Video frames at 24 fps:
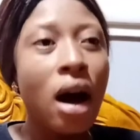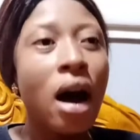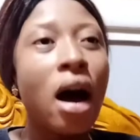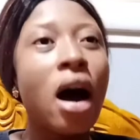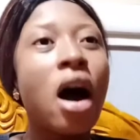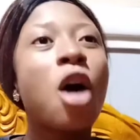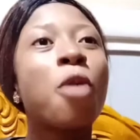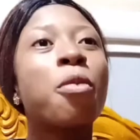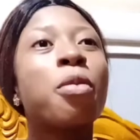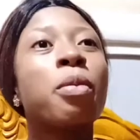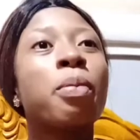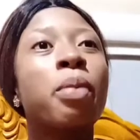
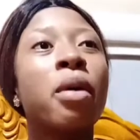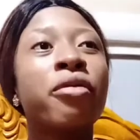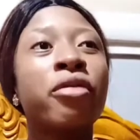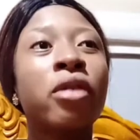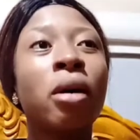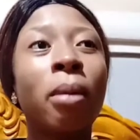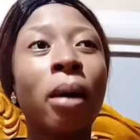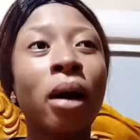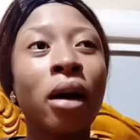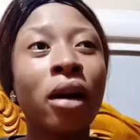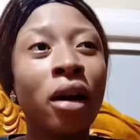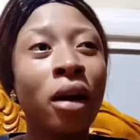I'll prepare
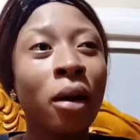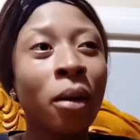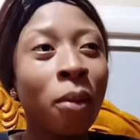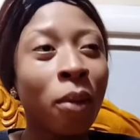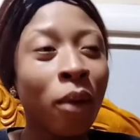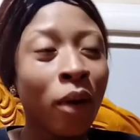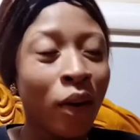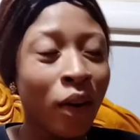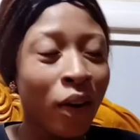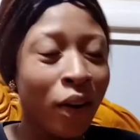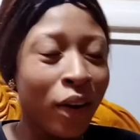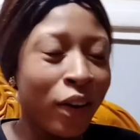for my
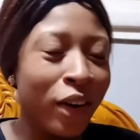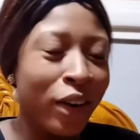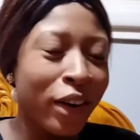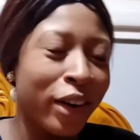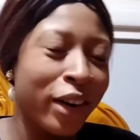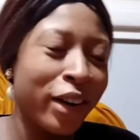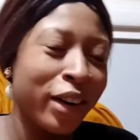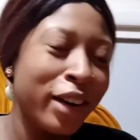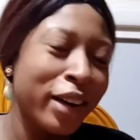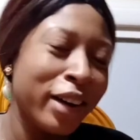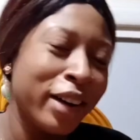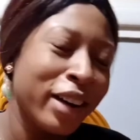
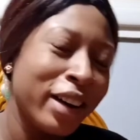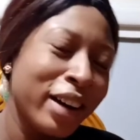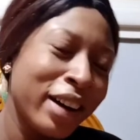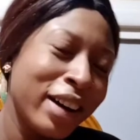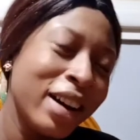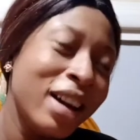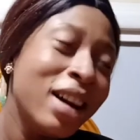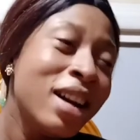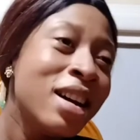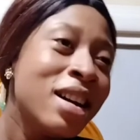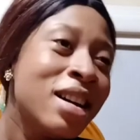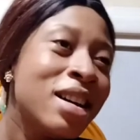labor.
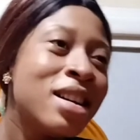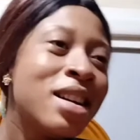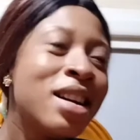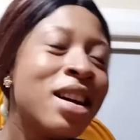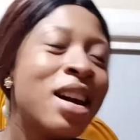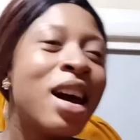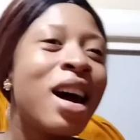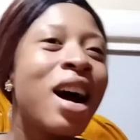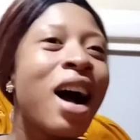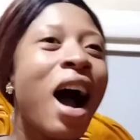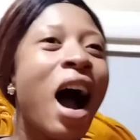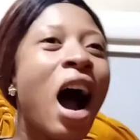
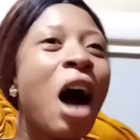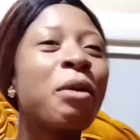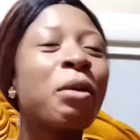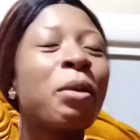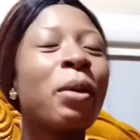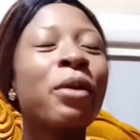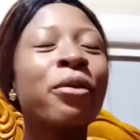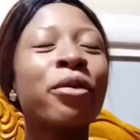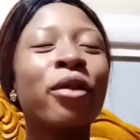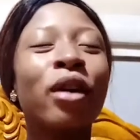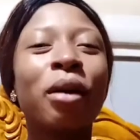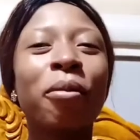I'll
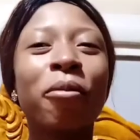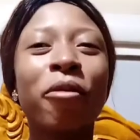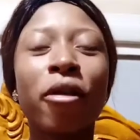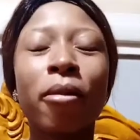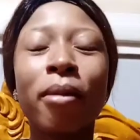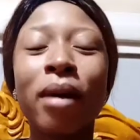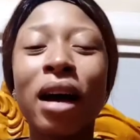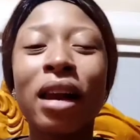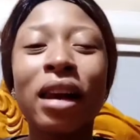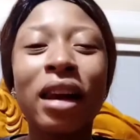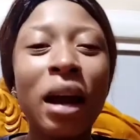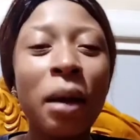prepare for
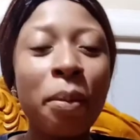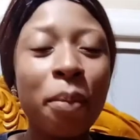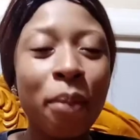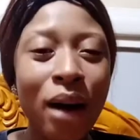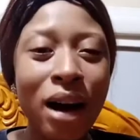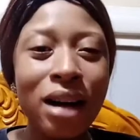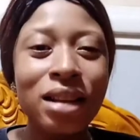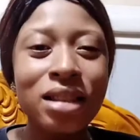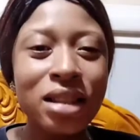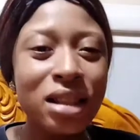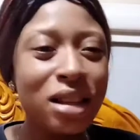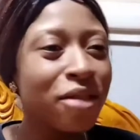my labor
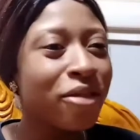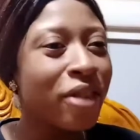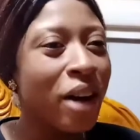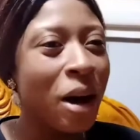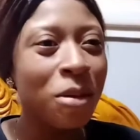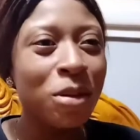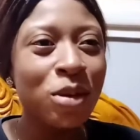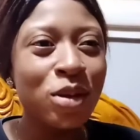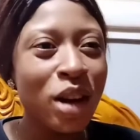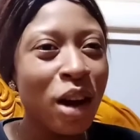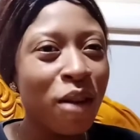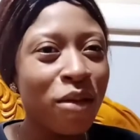as if
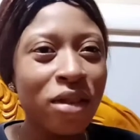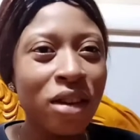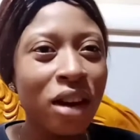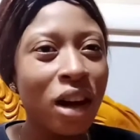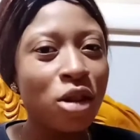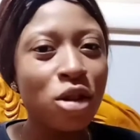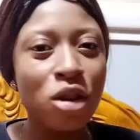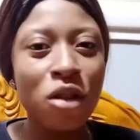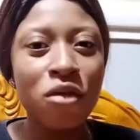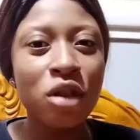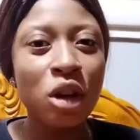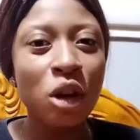I'm traveling
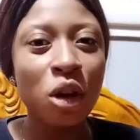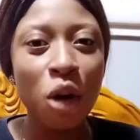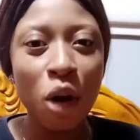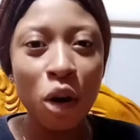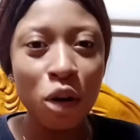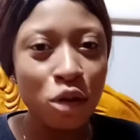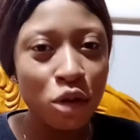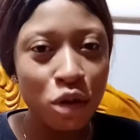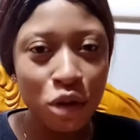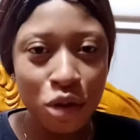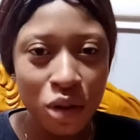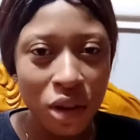out of the
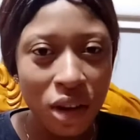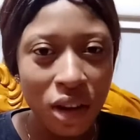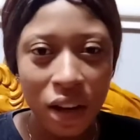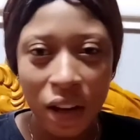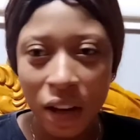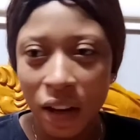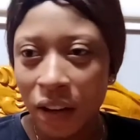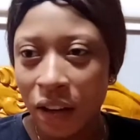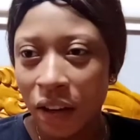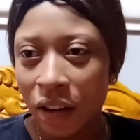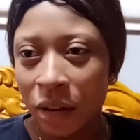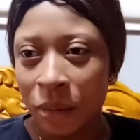country.
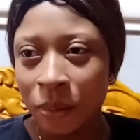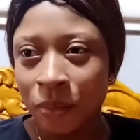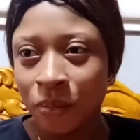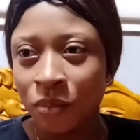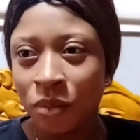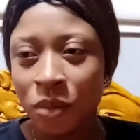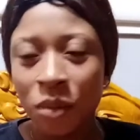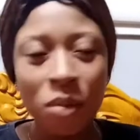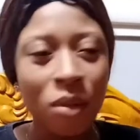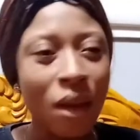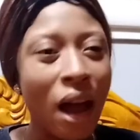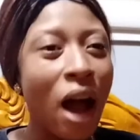Like,
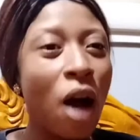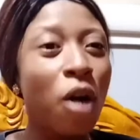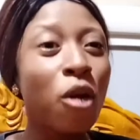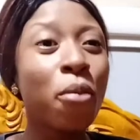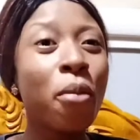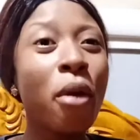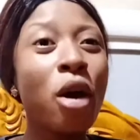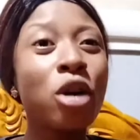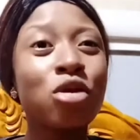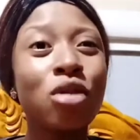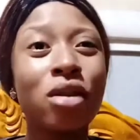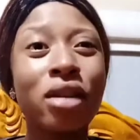I will
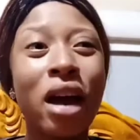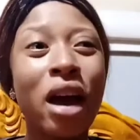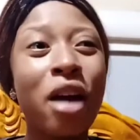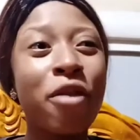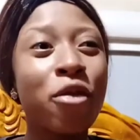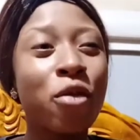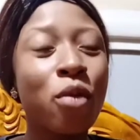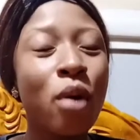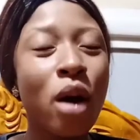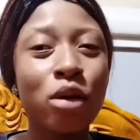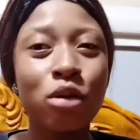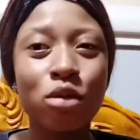make sure that
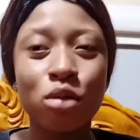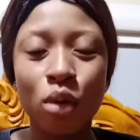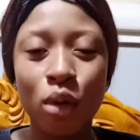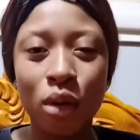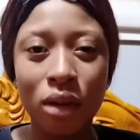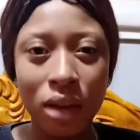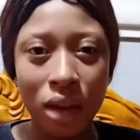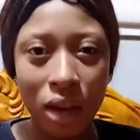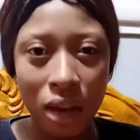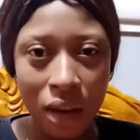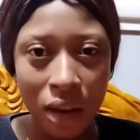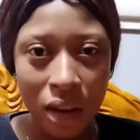everywhere is
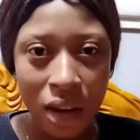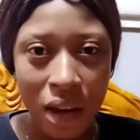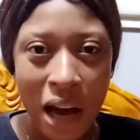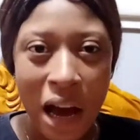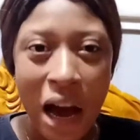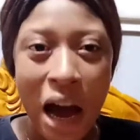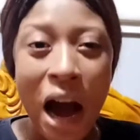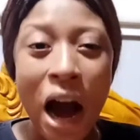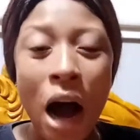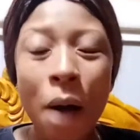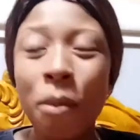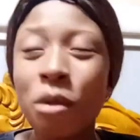okay.
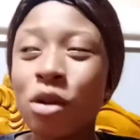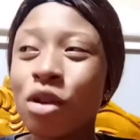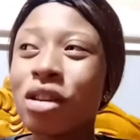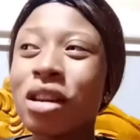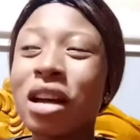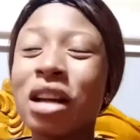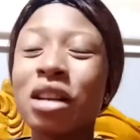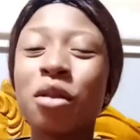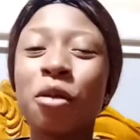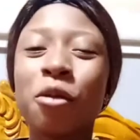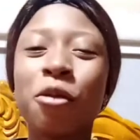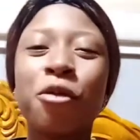Make sure
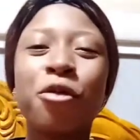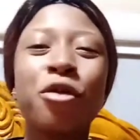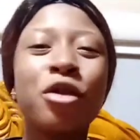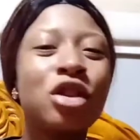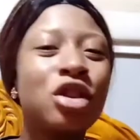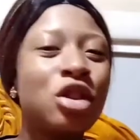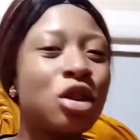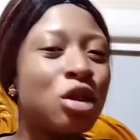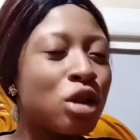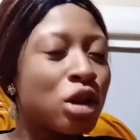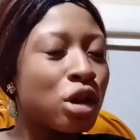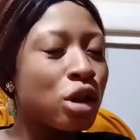that the fridge
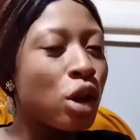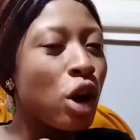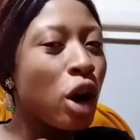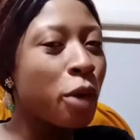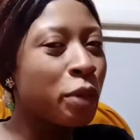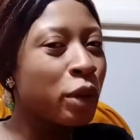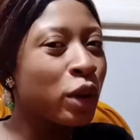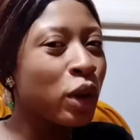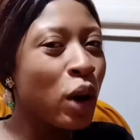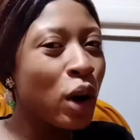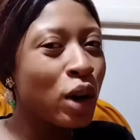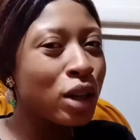is stored
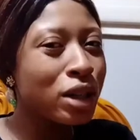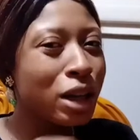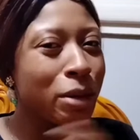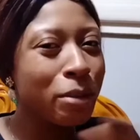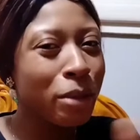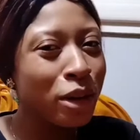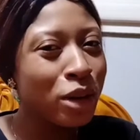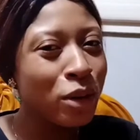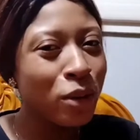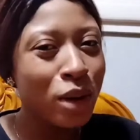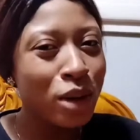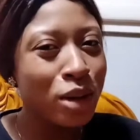because
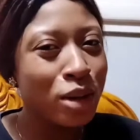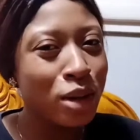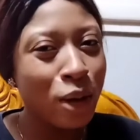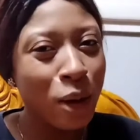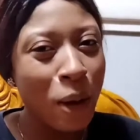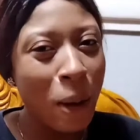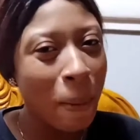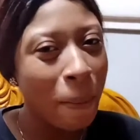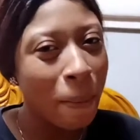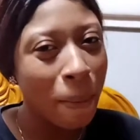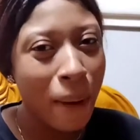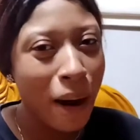nobody wants to
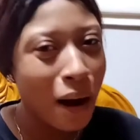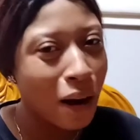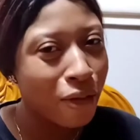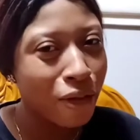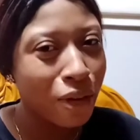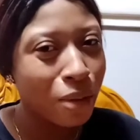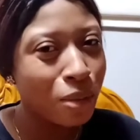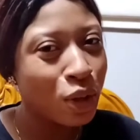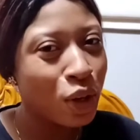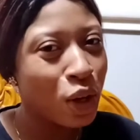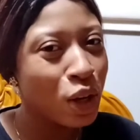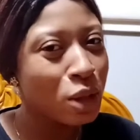come back
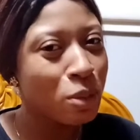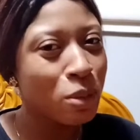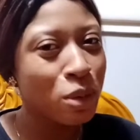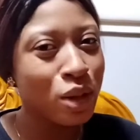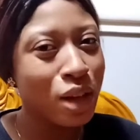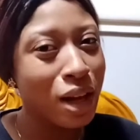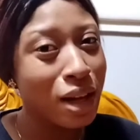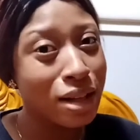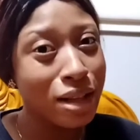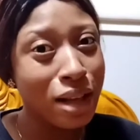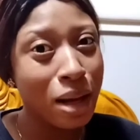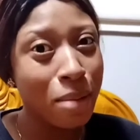from the
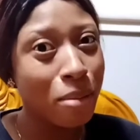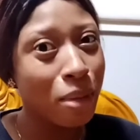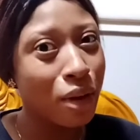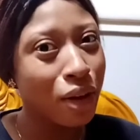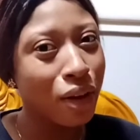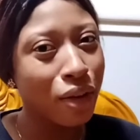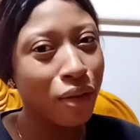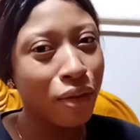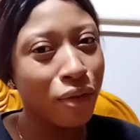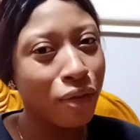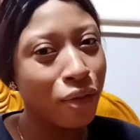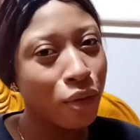hospital and start
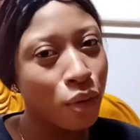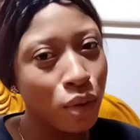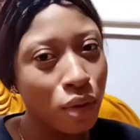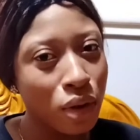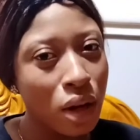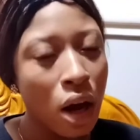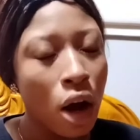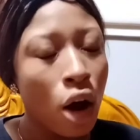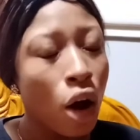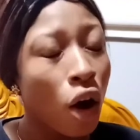making food.